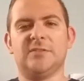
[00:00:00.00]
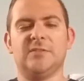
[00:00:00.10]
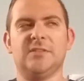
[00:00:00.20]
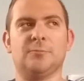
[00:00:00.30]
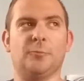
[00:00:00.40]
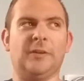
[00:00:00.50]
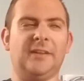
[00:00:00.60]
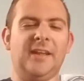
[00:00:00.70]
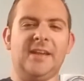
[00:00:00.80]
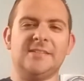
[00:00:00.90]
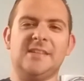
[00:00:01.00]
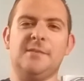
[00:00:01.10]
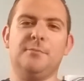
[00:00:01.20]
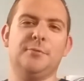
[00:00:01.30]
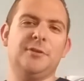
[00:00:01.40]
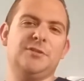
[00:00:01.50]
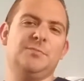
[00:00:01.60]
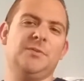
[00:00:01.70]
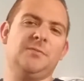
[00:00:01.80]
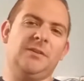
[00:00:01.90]
So this really has that bridge
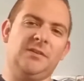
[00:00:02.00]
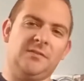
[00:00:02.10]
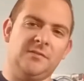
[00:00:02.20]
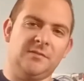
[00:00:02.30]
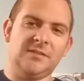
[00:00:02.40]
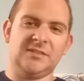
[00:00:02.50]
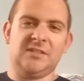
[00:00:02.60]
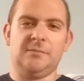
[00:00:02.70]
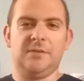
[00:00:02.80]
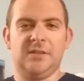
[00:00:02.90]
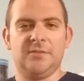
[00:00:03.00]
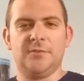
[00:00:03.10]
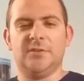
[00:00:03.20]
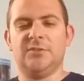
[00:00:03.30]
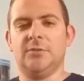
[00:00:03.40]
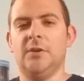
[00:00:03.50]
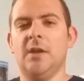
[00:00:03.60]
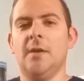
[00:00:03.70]
between 16-bit and 32.